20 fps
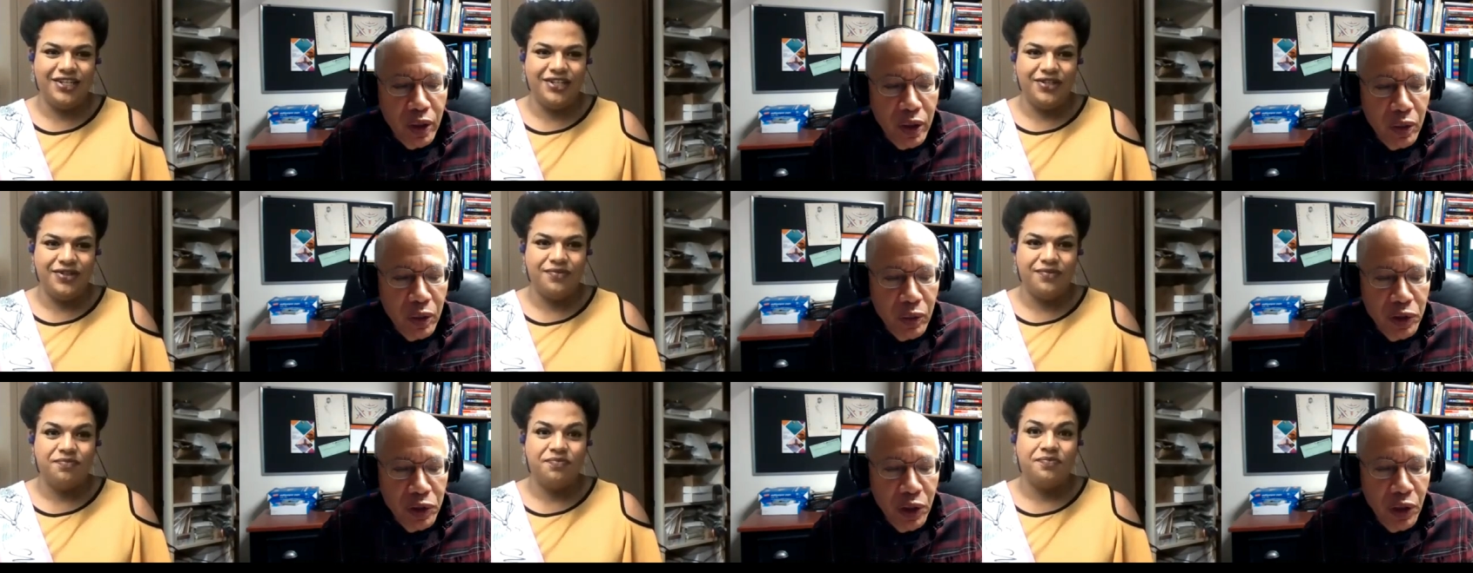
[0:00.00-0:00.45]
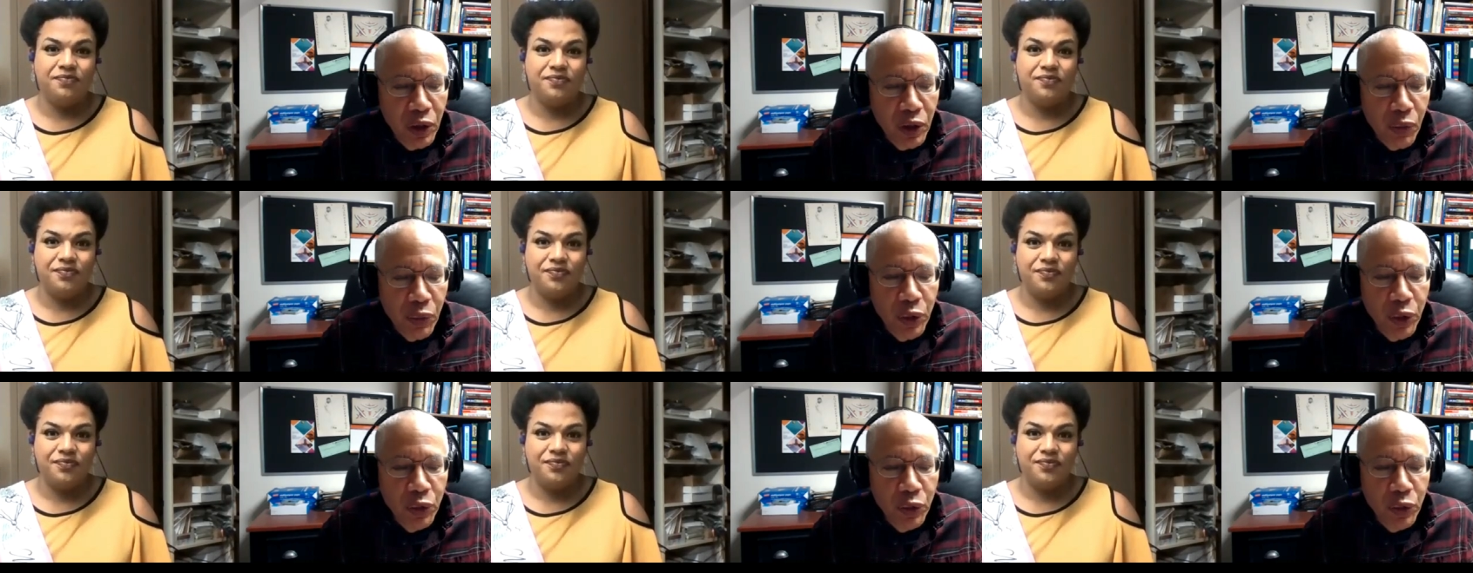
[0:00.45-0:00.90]
Speaker 1: which I
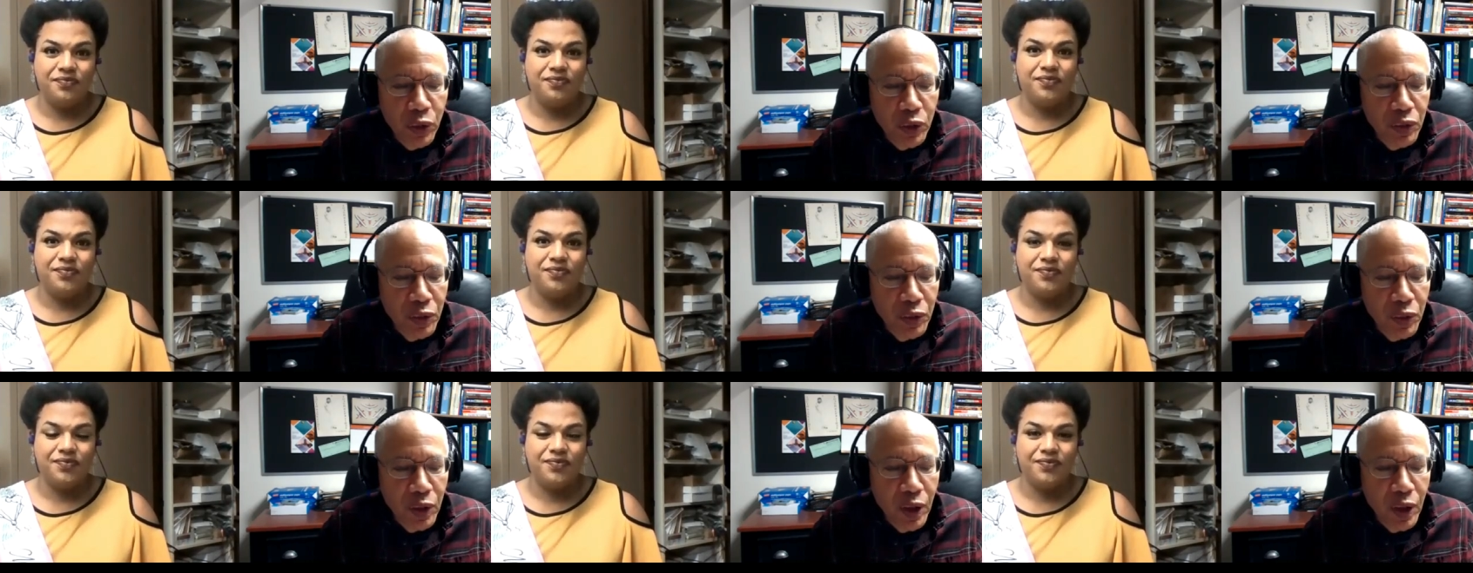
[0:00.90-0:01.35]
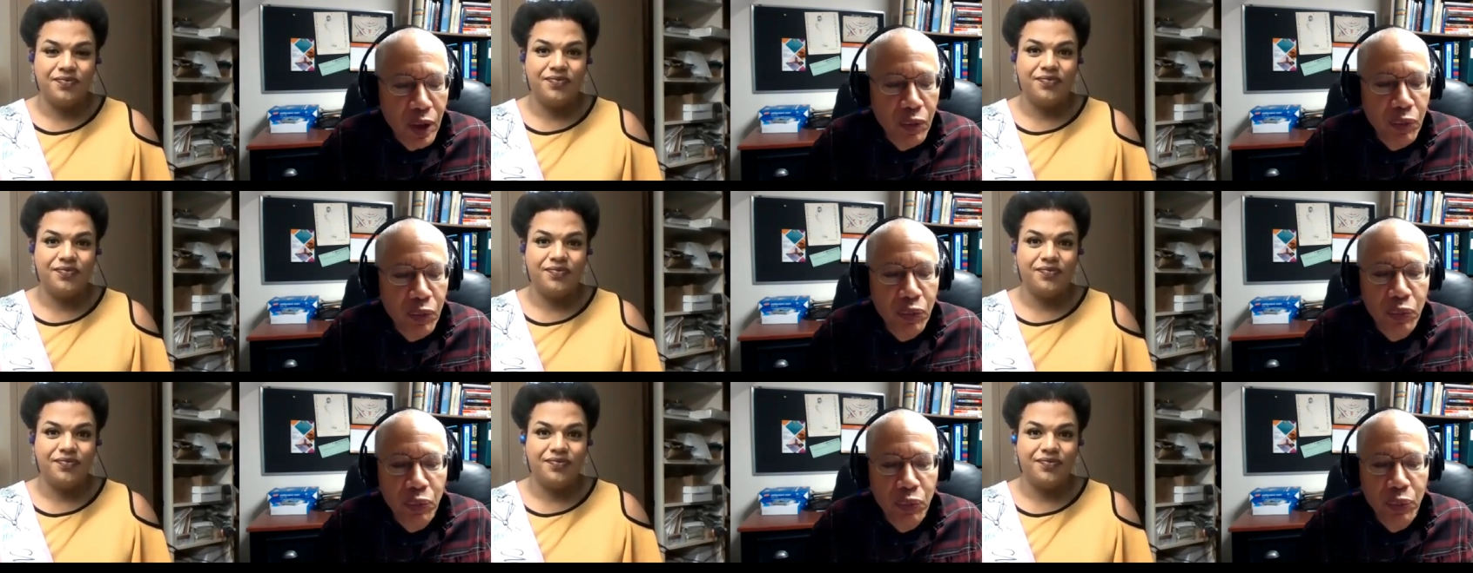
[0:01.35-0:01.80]
hope you will
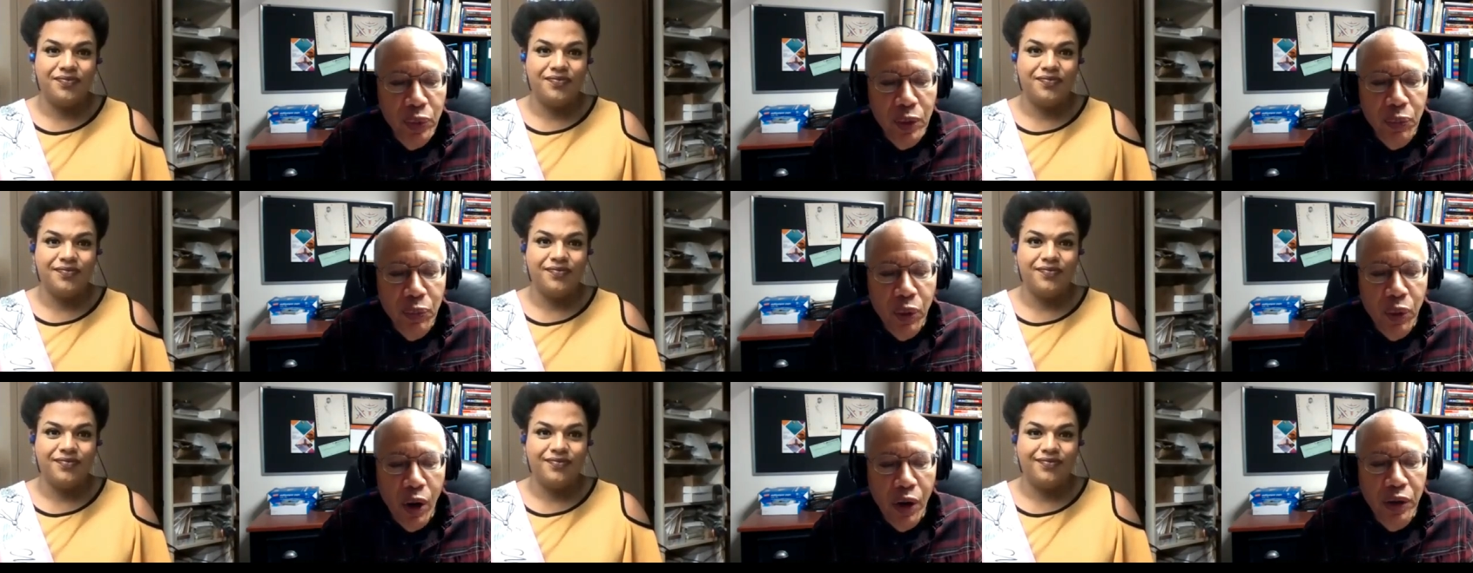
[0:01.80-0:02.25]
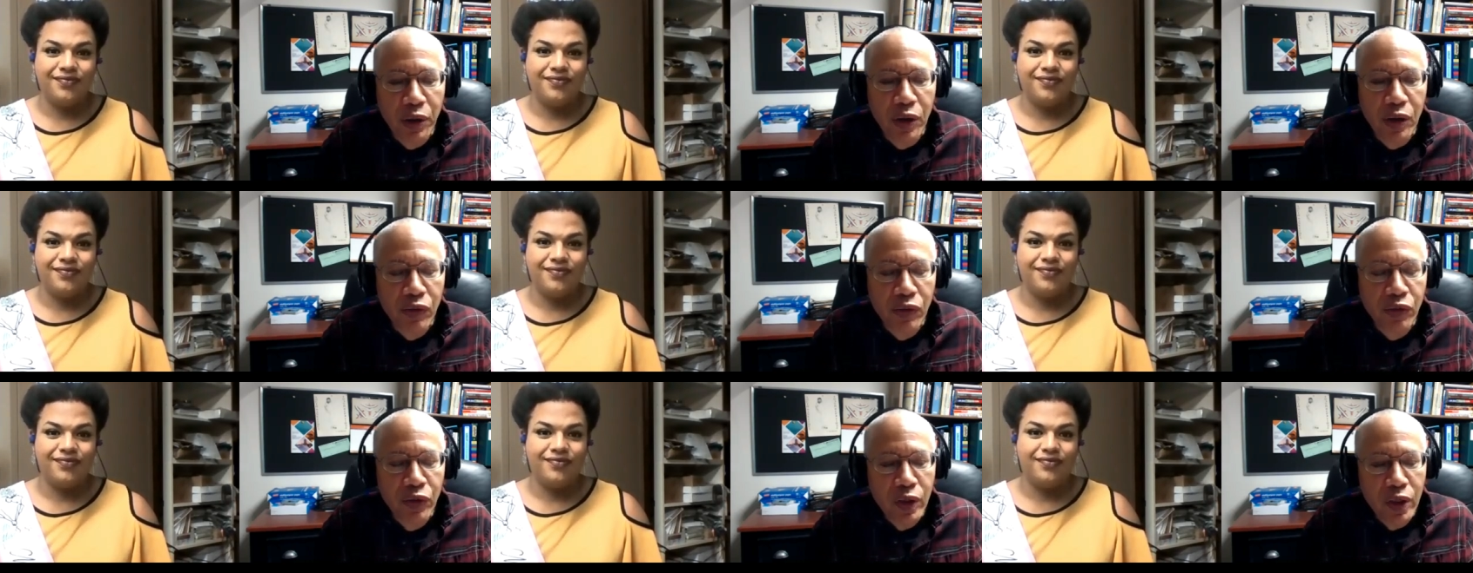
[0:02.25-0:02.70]
um, be a part
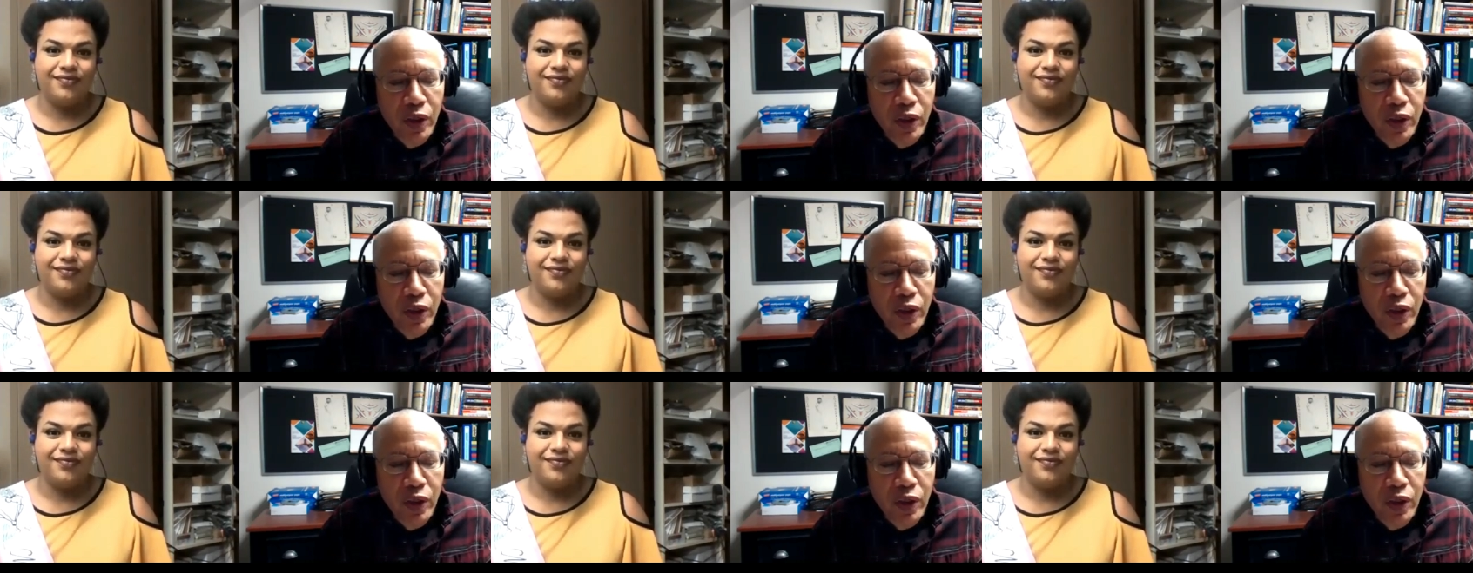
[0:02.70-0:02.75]
of.